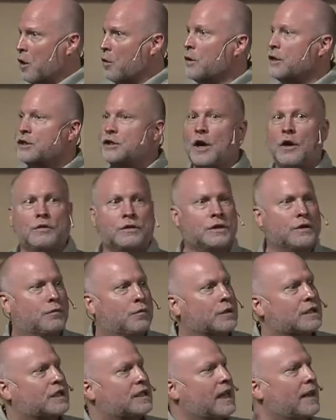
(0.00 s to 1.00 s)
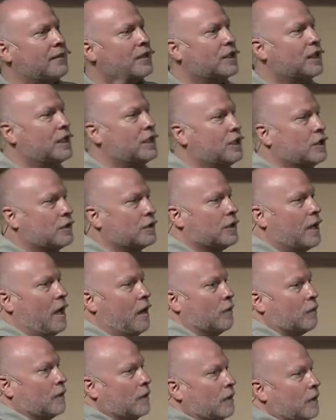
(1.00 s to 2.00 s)
when Joseph was 17 years
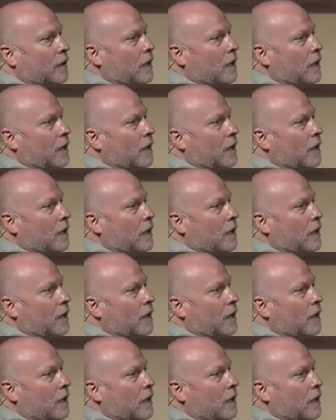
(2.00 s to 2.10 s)
old.